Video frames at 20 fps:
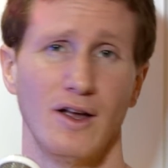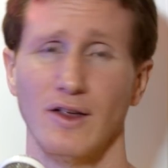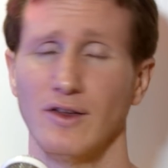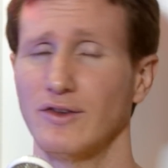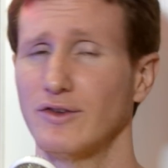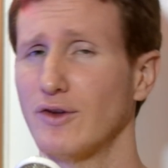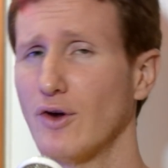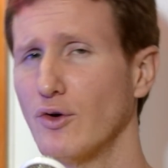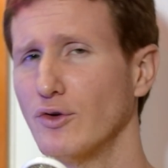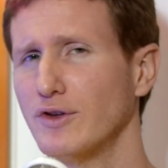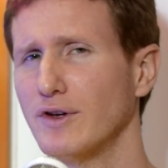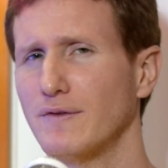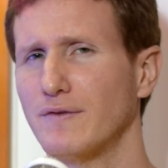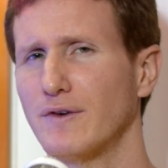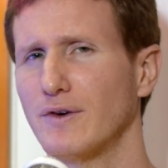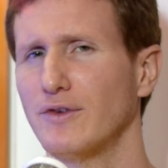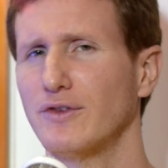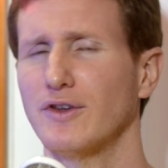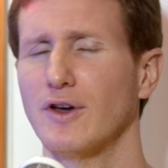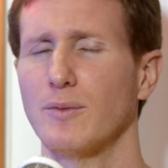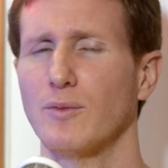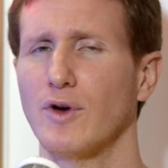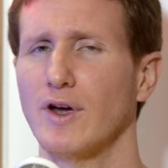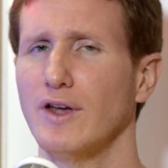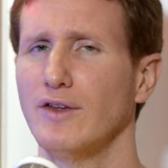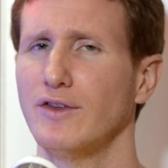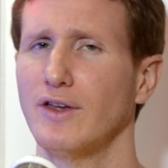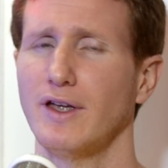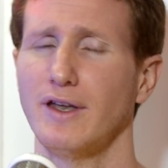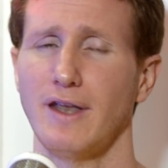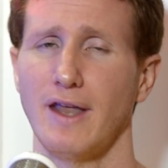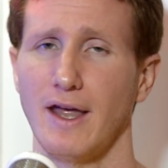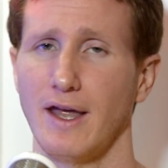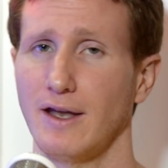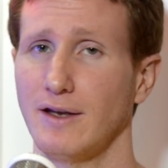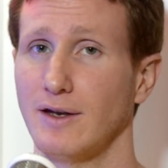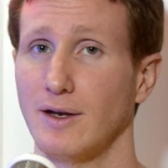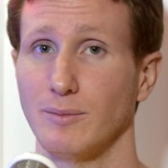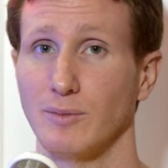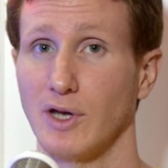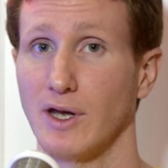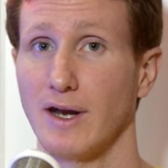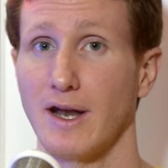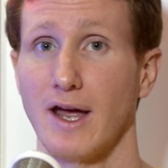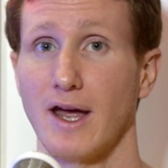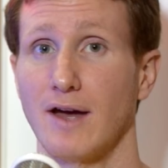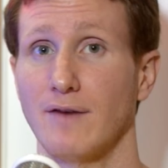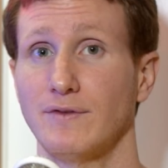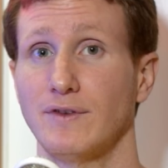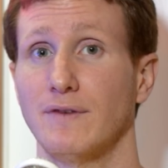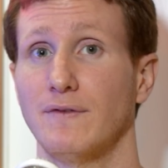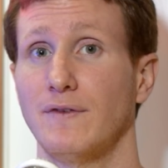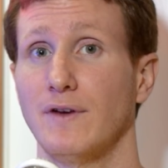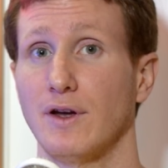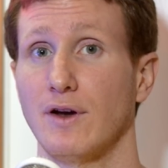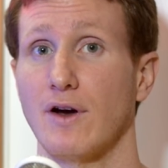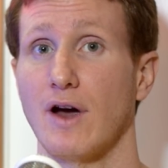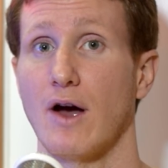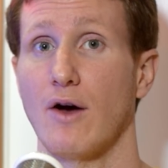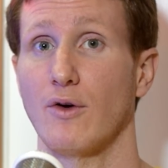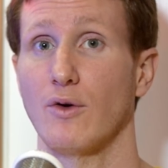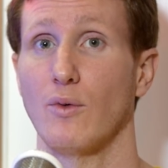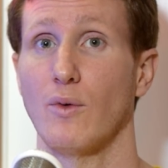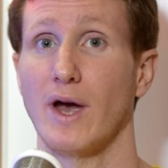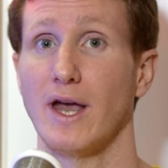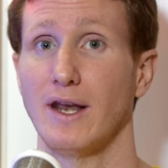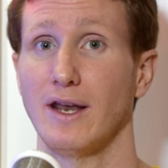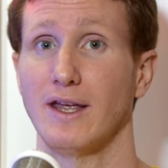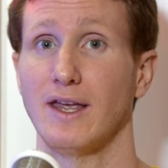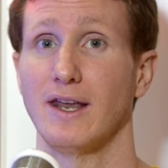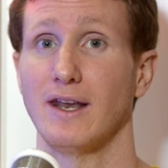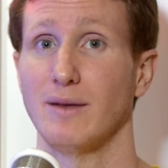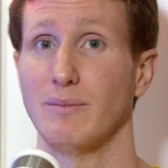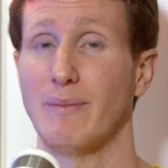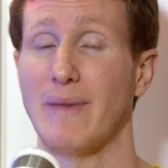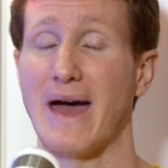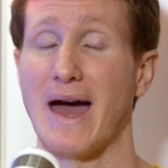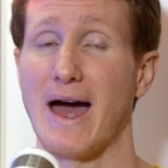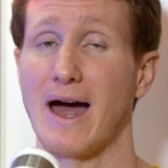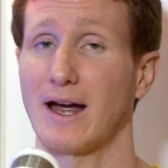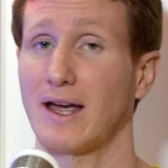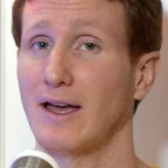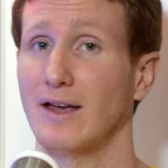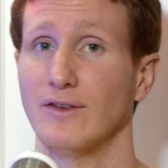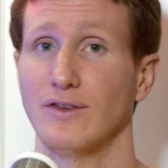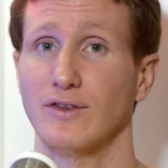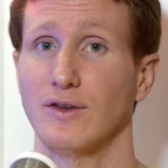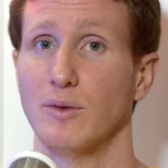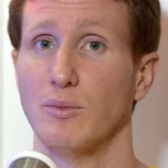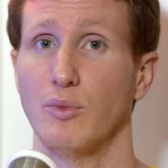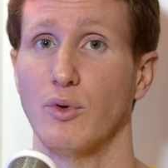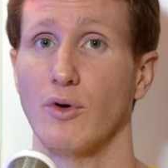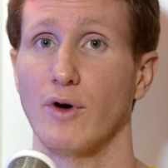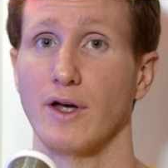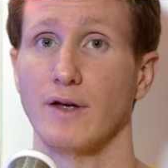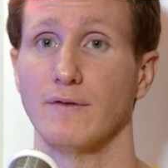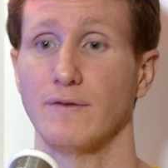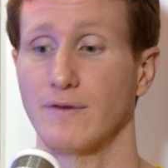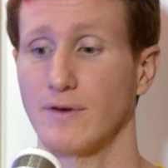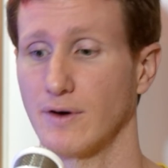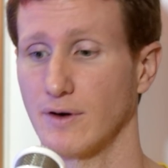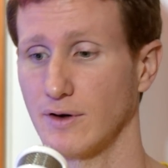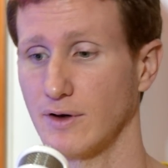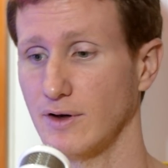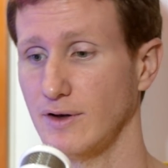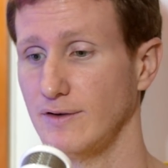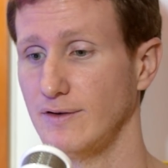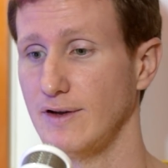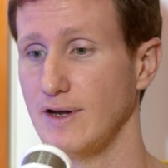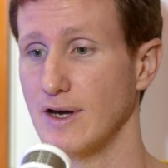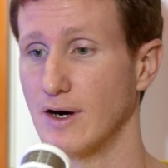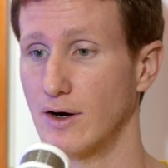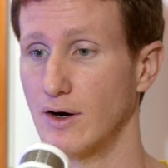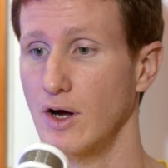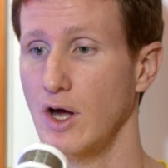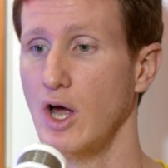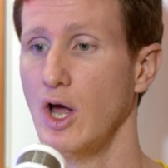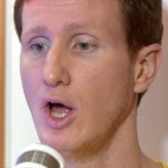Sold it for some reason, and I'm gonna have to figure out a way to get it back at some point for a good deal.